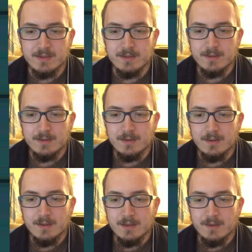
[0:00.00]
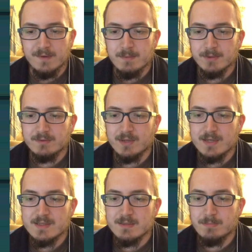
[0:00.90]
A web of
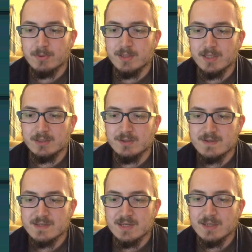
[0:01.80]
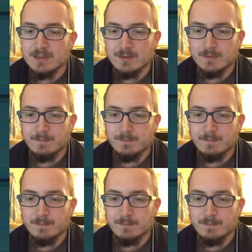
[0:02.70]
threads pulling at your skin.